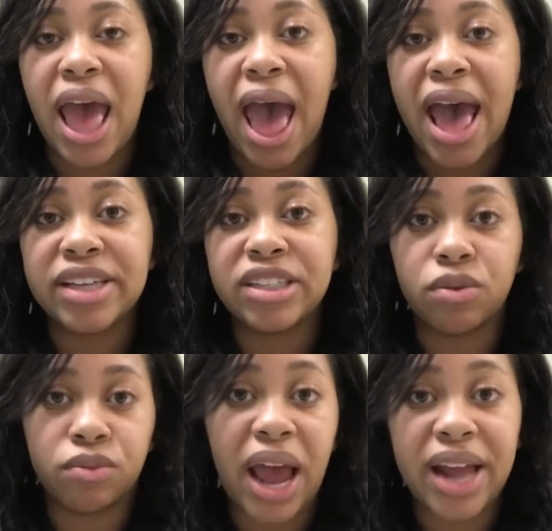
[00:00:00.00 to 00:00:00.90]
as
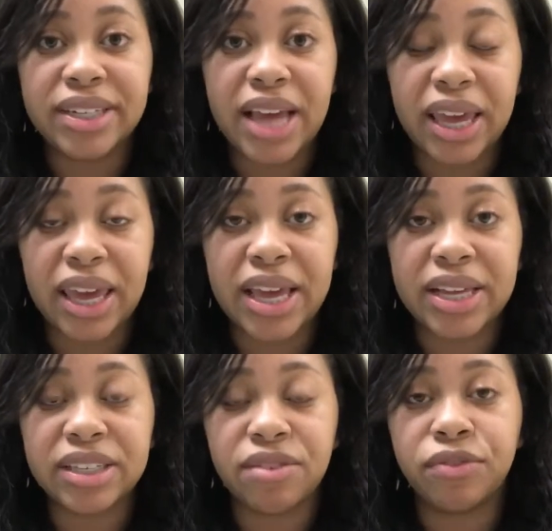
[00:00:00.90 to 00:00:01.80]
rad tech
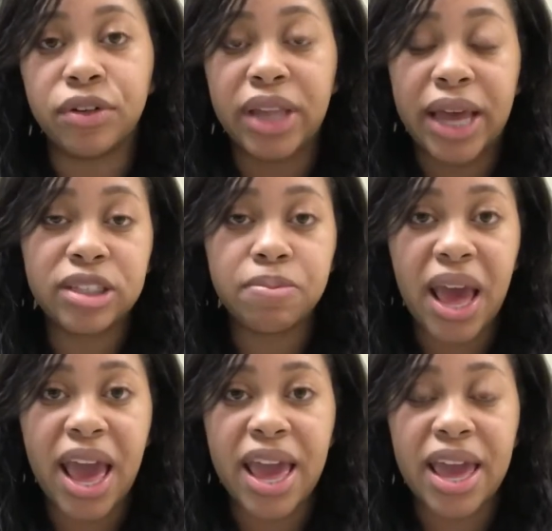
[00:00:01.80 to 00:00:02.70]
is, for less
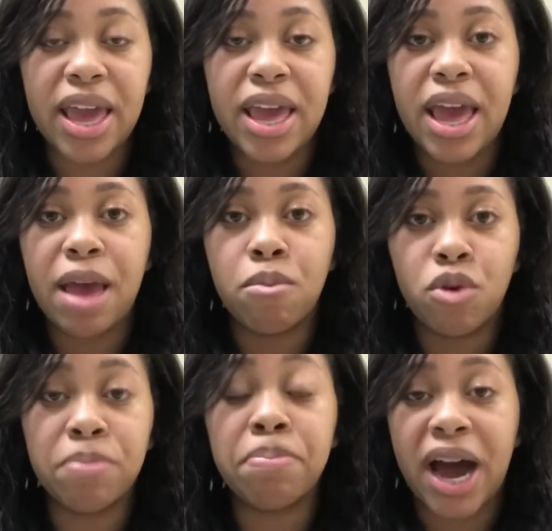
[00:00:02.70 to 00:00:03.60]
pay,
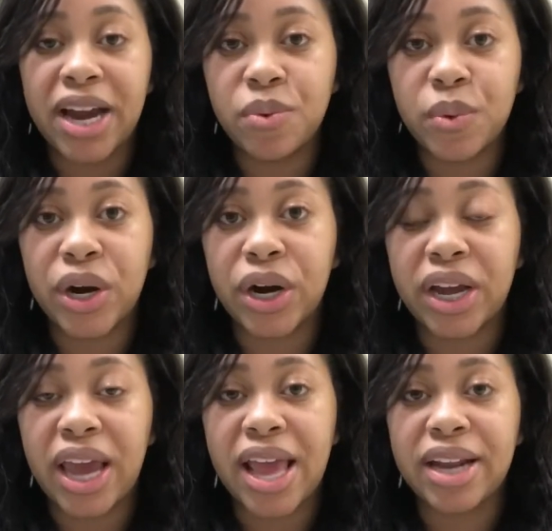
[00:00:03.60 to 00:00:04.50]
more body
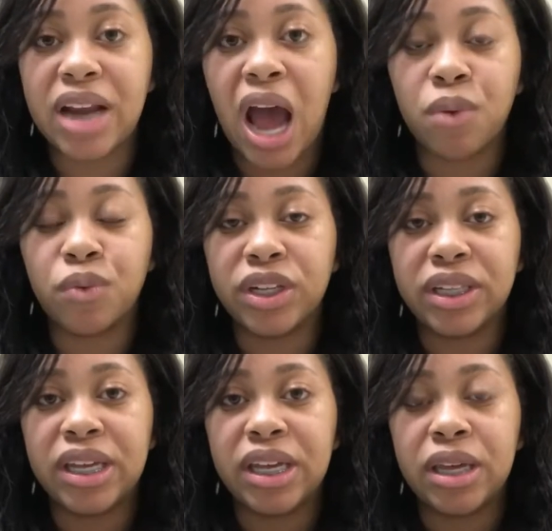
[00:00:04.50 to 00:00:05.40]
work, and not
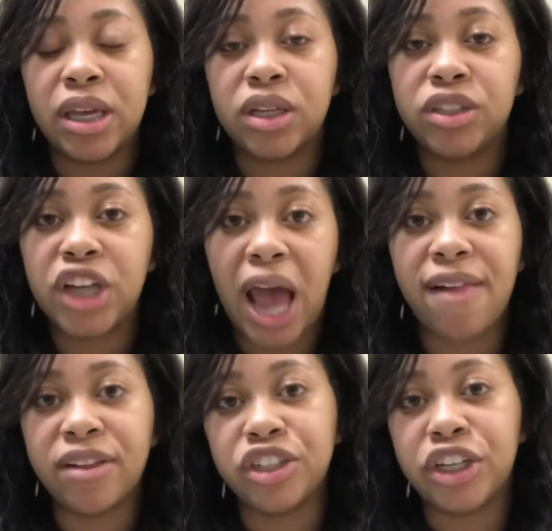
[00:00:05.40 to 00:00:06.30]
really
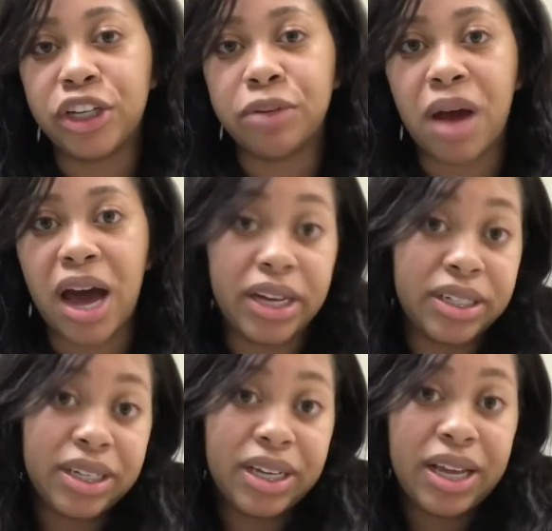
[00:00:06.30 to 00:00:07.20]
challenging your mind,
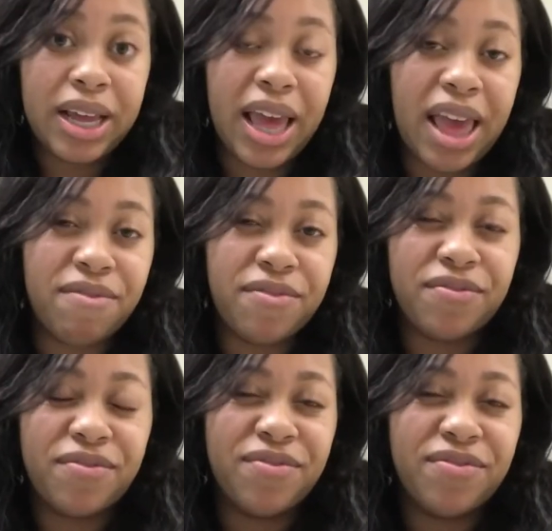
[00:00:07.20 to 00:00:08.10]
if
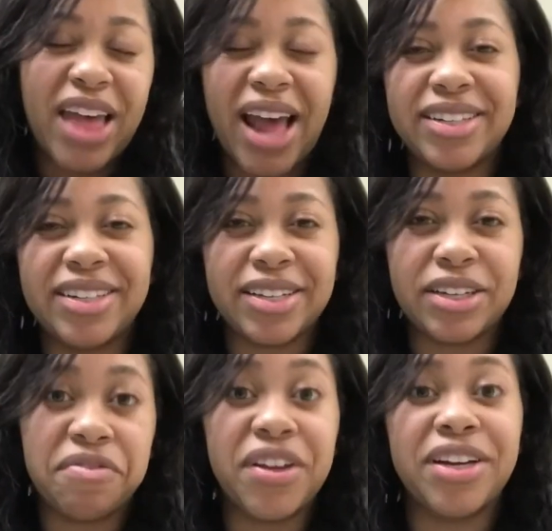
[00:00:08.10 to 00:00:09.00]
that
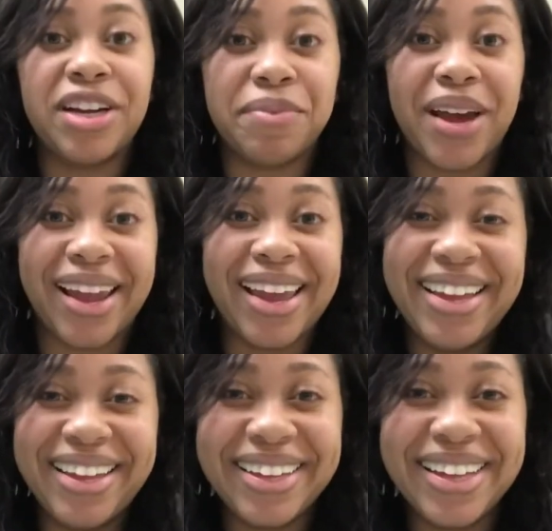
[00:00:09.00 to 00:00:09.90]
doesn't offend anybody.